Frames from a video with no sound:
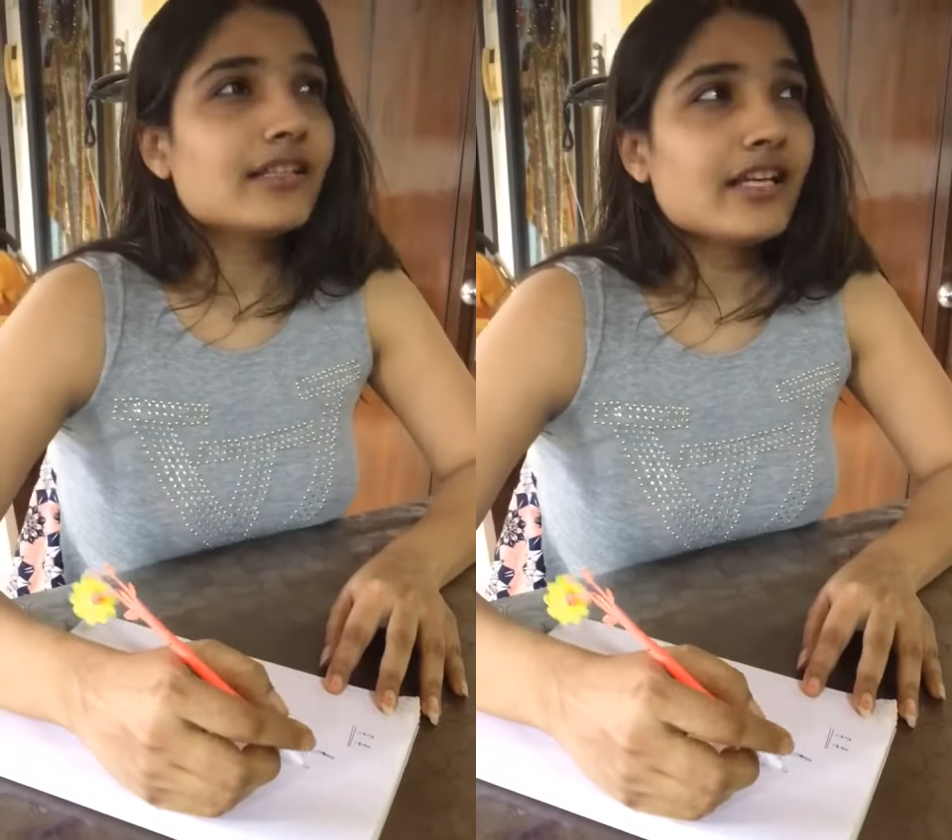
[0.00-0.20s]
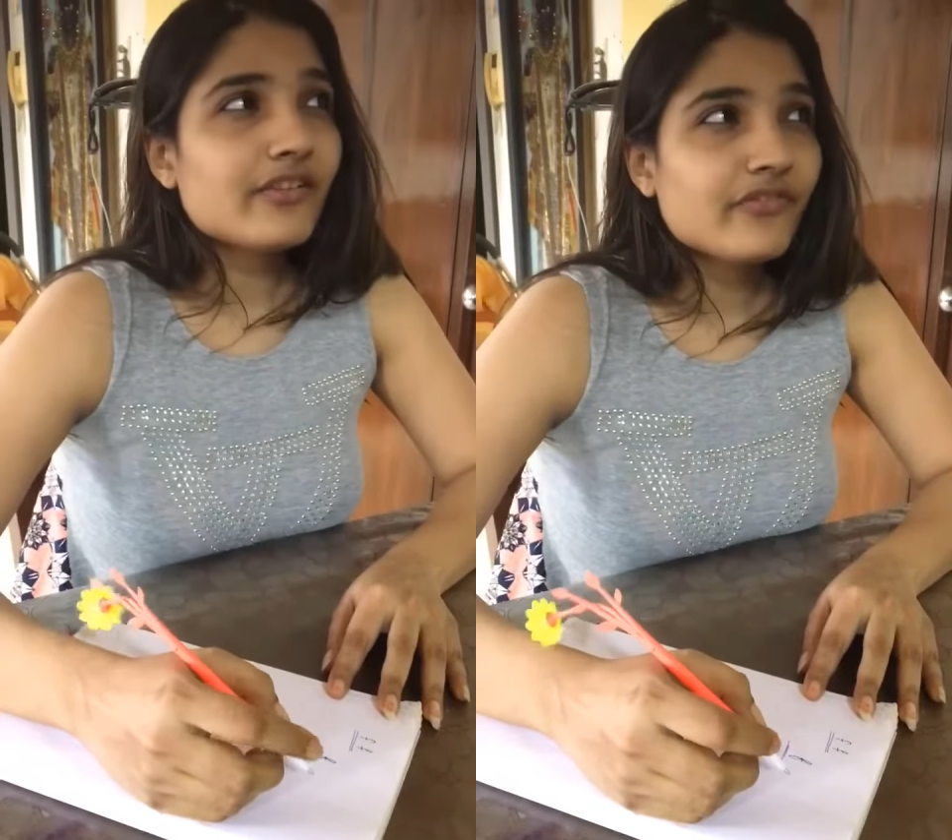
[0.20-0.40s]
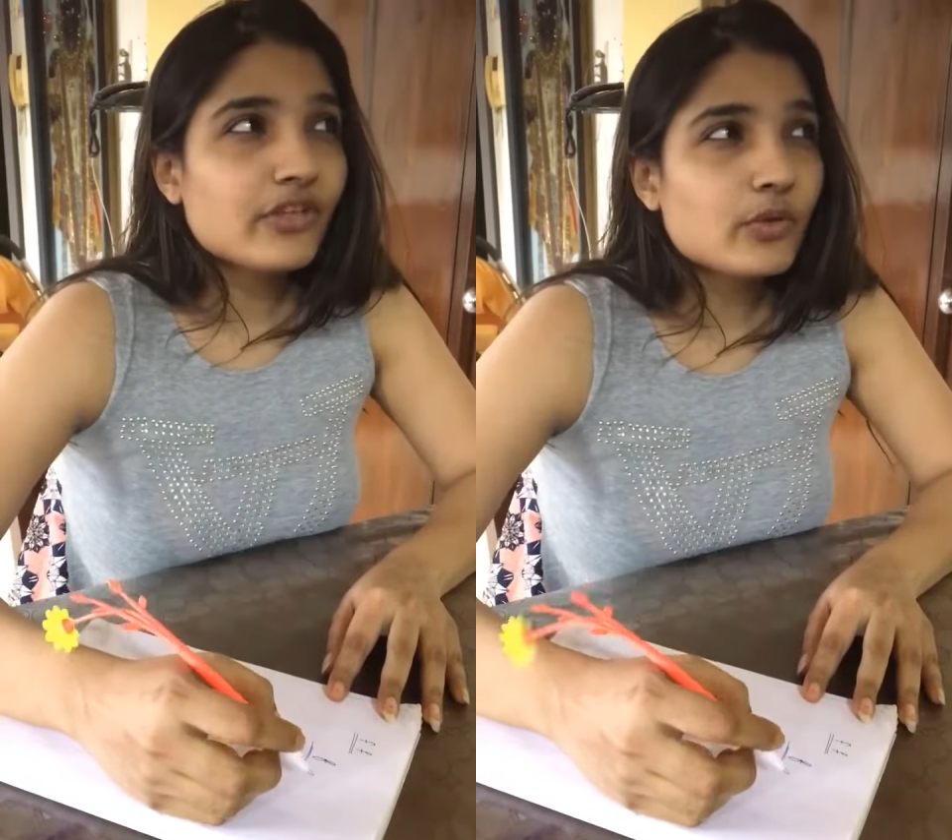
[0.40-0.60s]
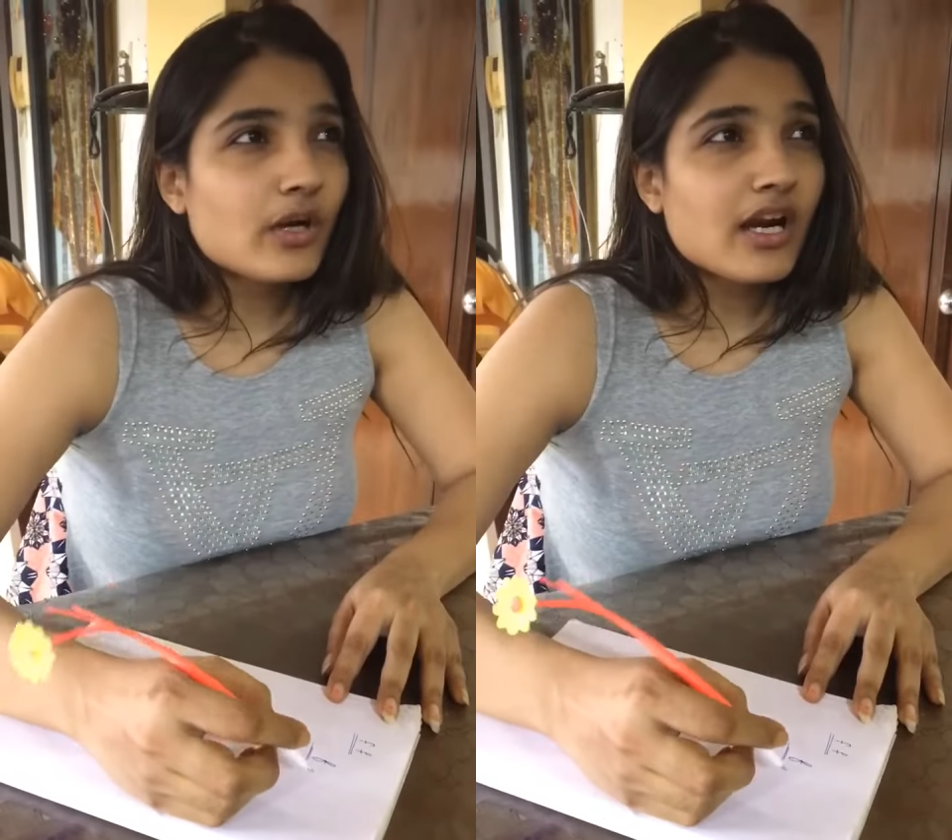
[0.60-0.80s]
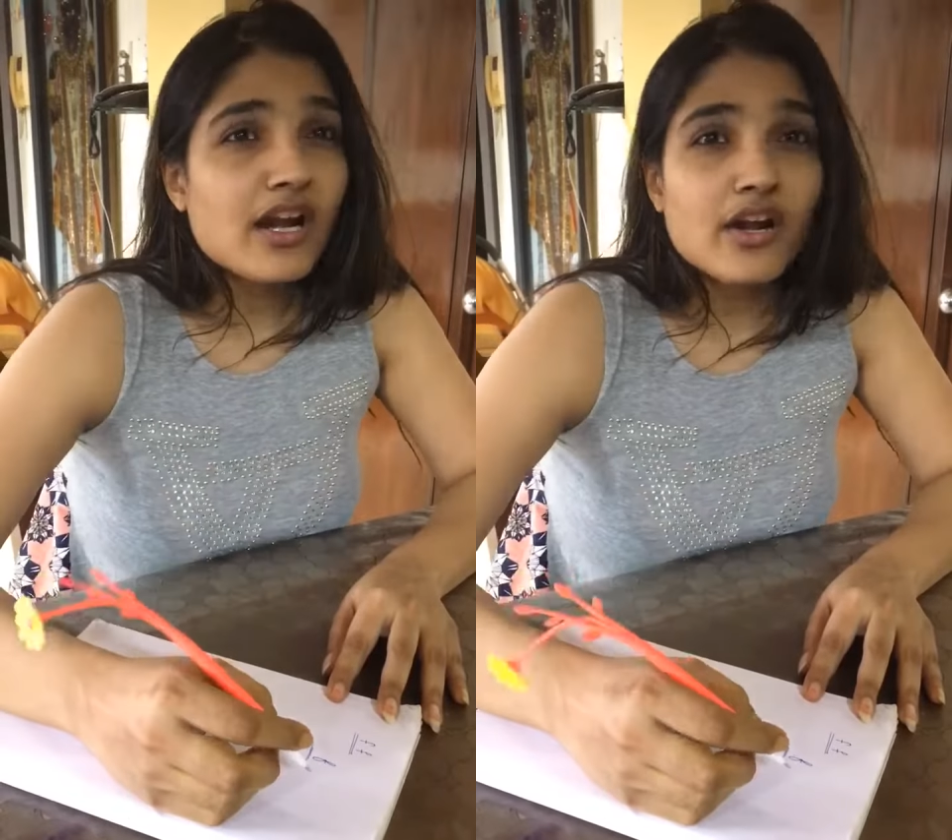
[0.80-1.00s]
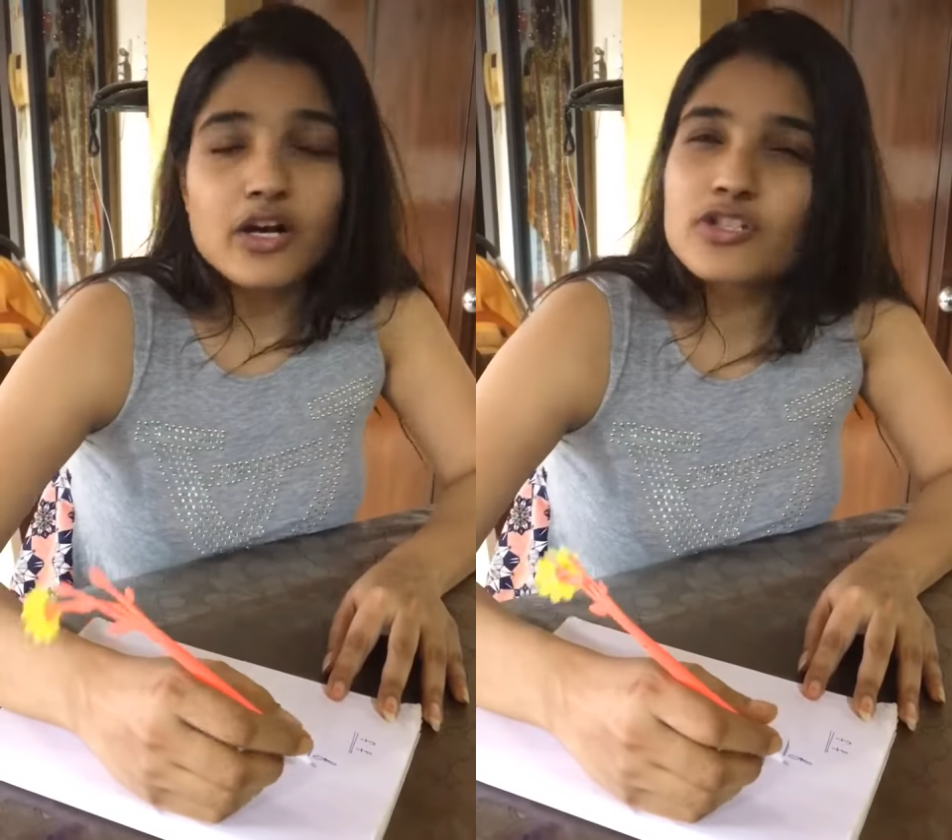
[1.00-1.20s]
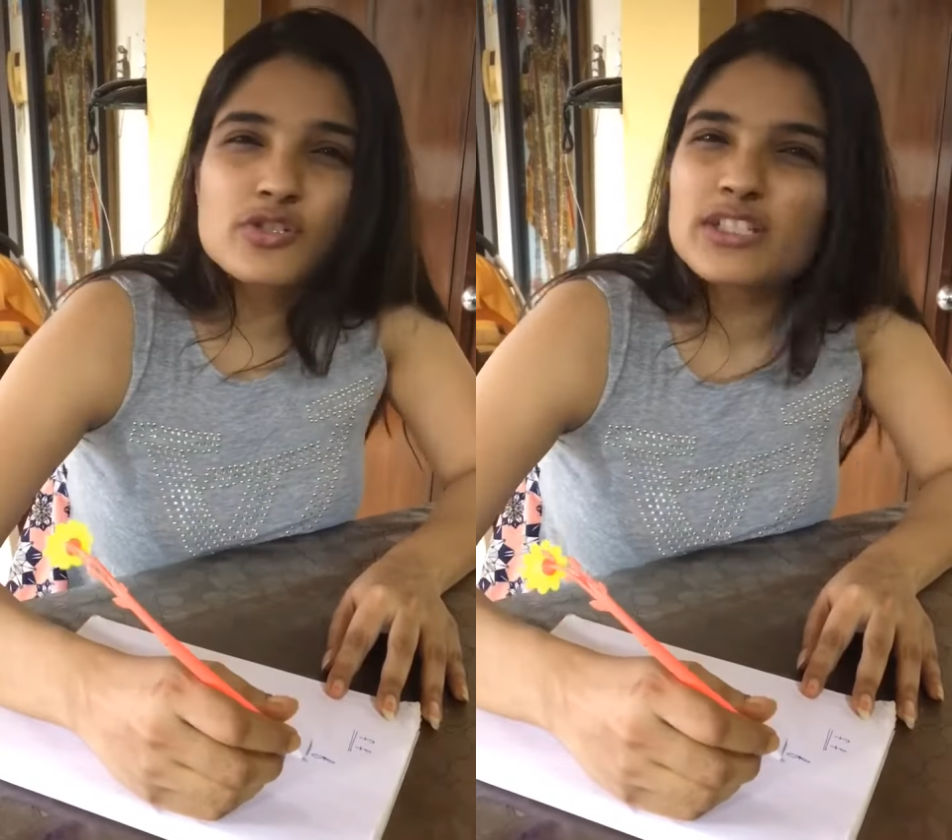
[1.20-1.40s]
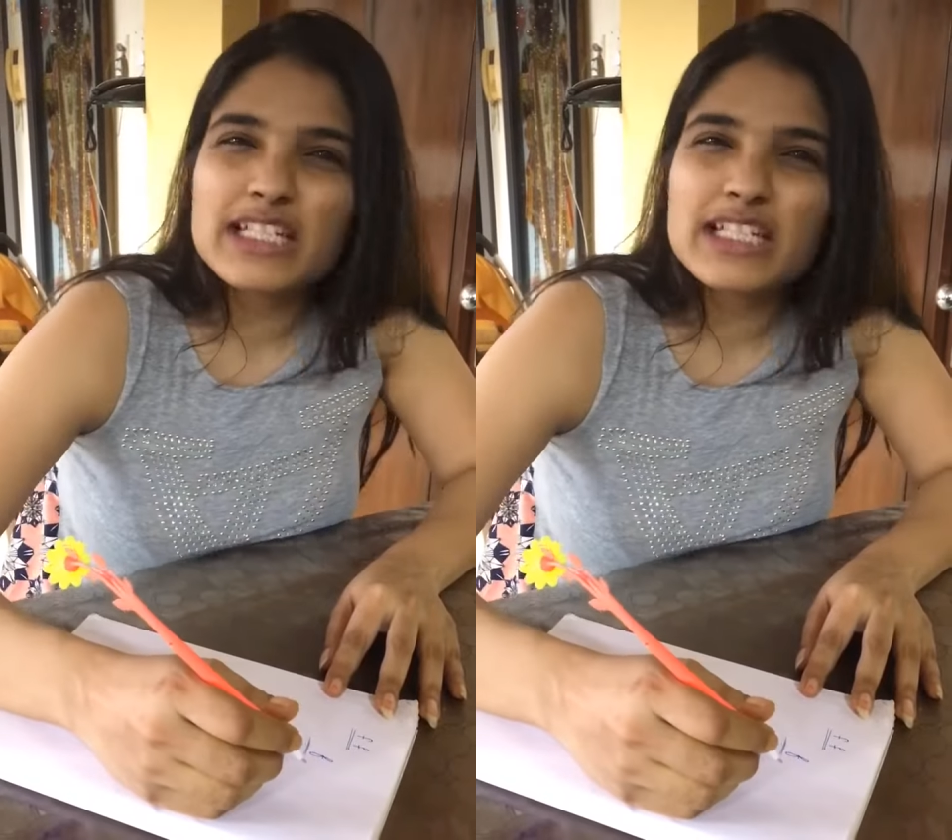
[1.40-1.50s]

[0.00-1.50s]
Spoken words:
If you are not good